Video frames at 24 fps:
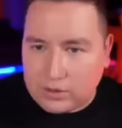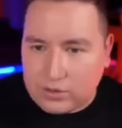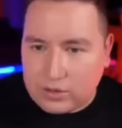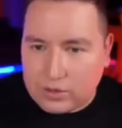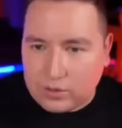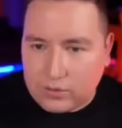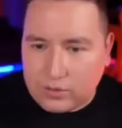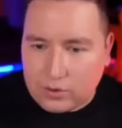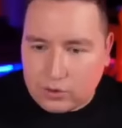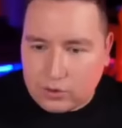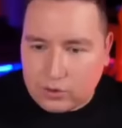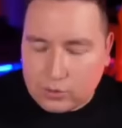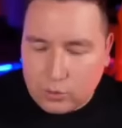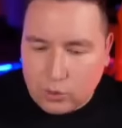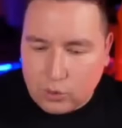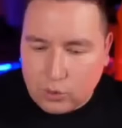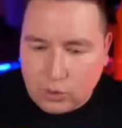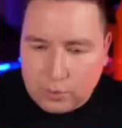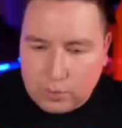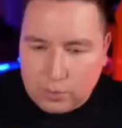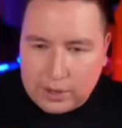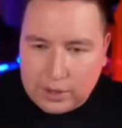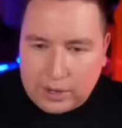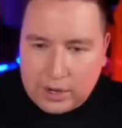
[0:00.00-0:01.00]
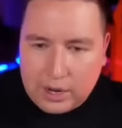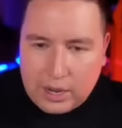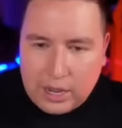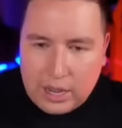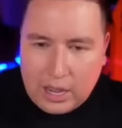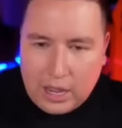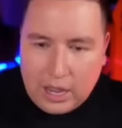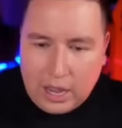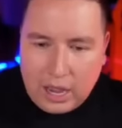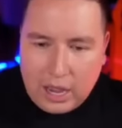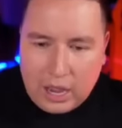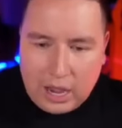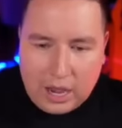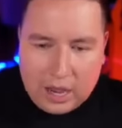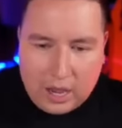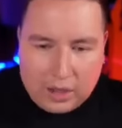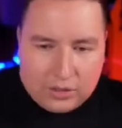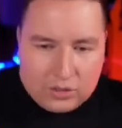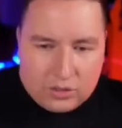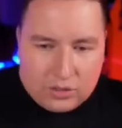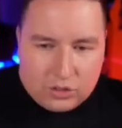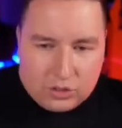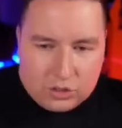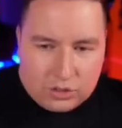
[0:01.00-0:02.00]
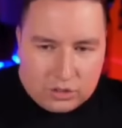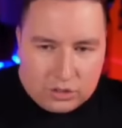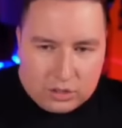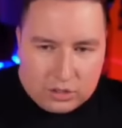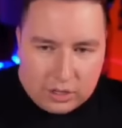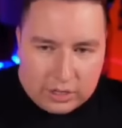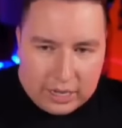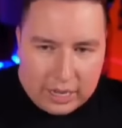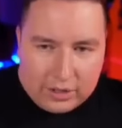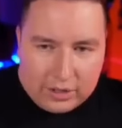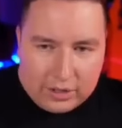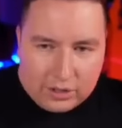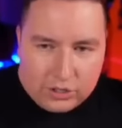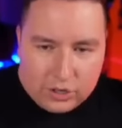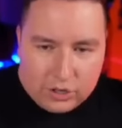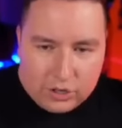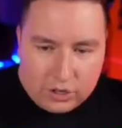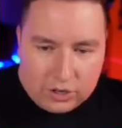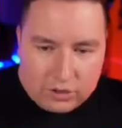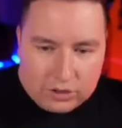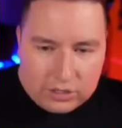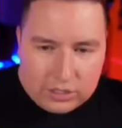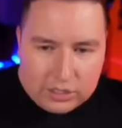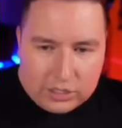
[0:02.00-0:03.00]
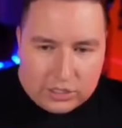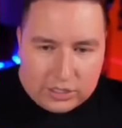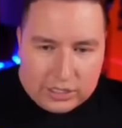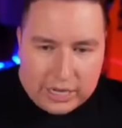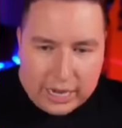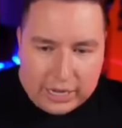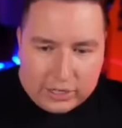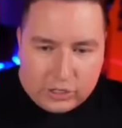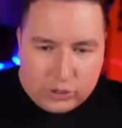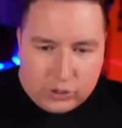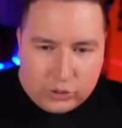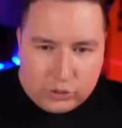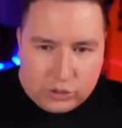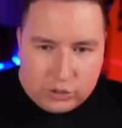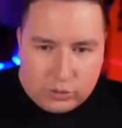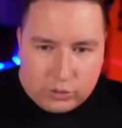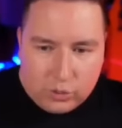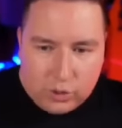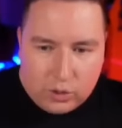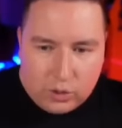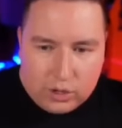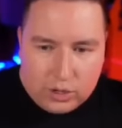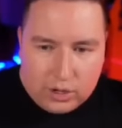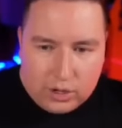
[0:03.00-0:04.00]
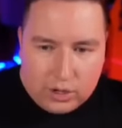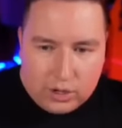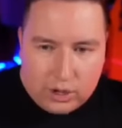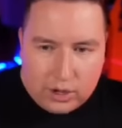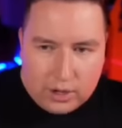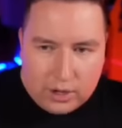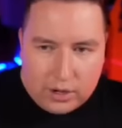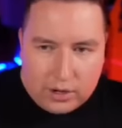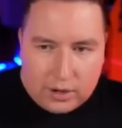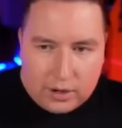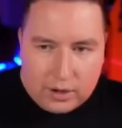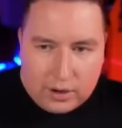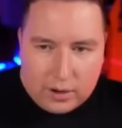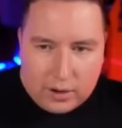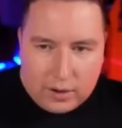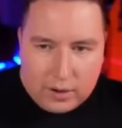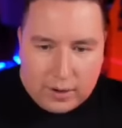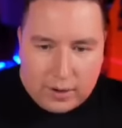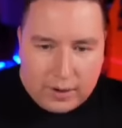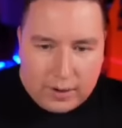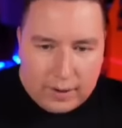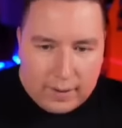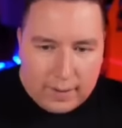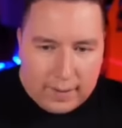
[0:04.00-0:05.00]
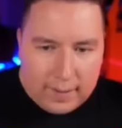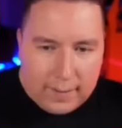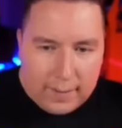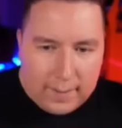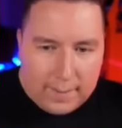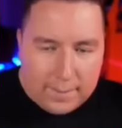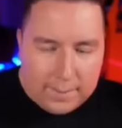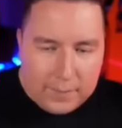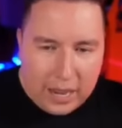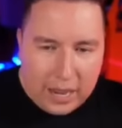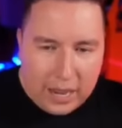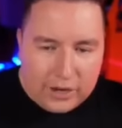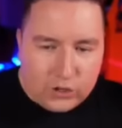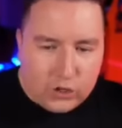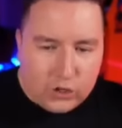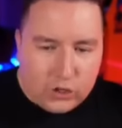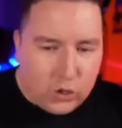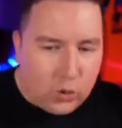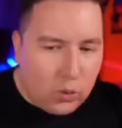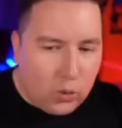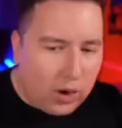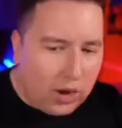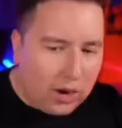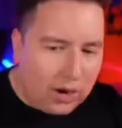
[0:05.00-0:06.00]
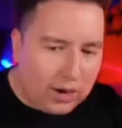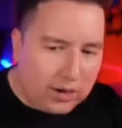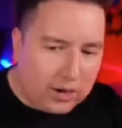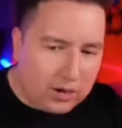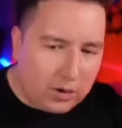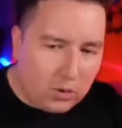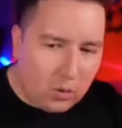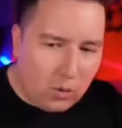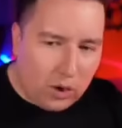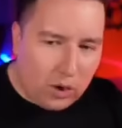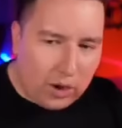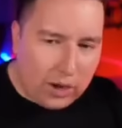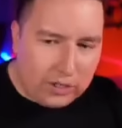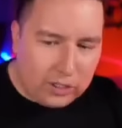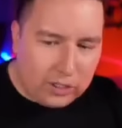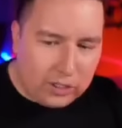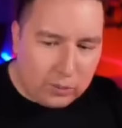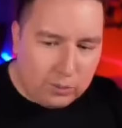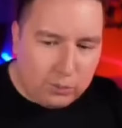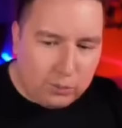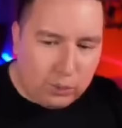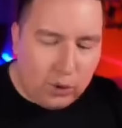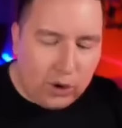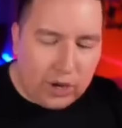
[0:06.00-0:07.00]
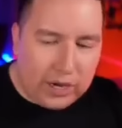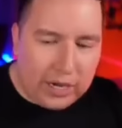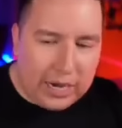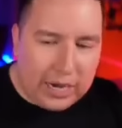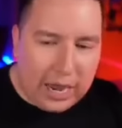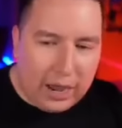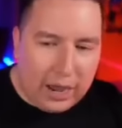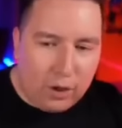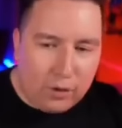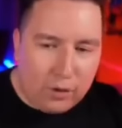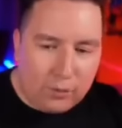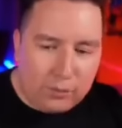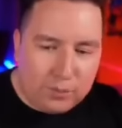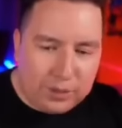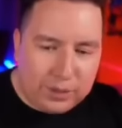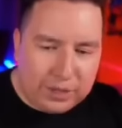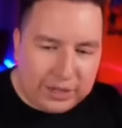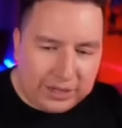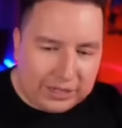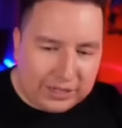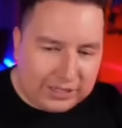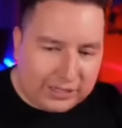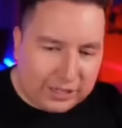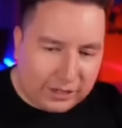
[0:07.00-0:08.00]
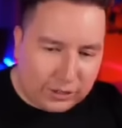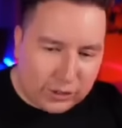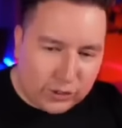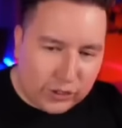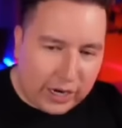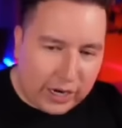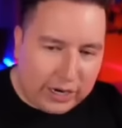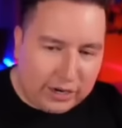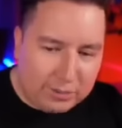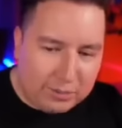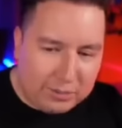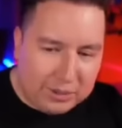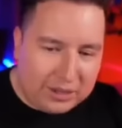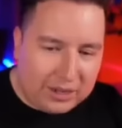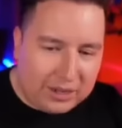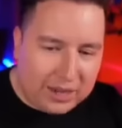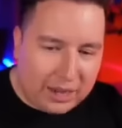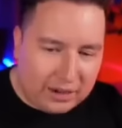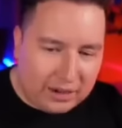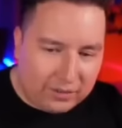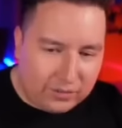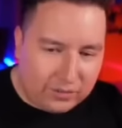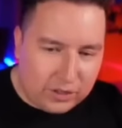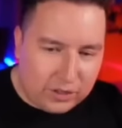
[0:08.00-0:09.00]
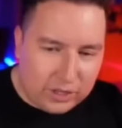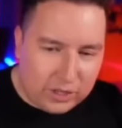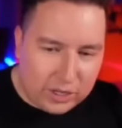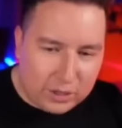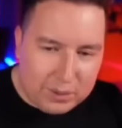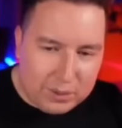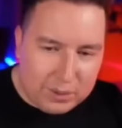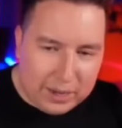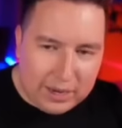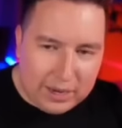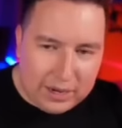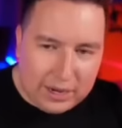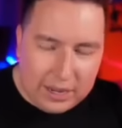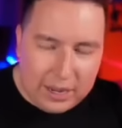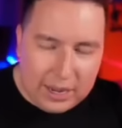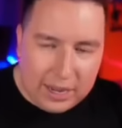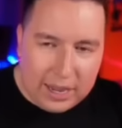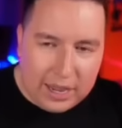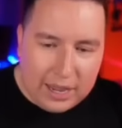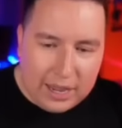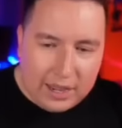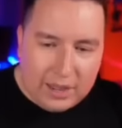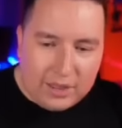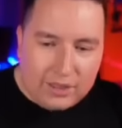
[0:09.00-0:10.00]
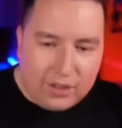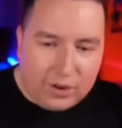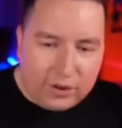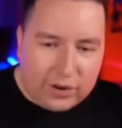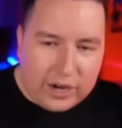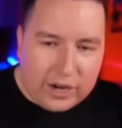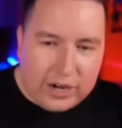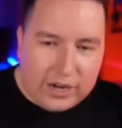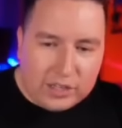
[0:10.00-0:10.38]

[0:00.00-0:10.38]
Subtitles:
if there's more. But uh, again, these are the statues and whatnot. I do want to point out, because they're trying to be kind of clickbaity, they're getting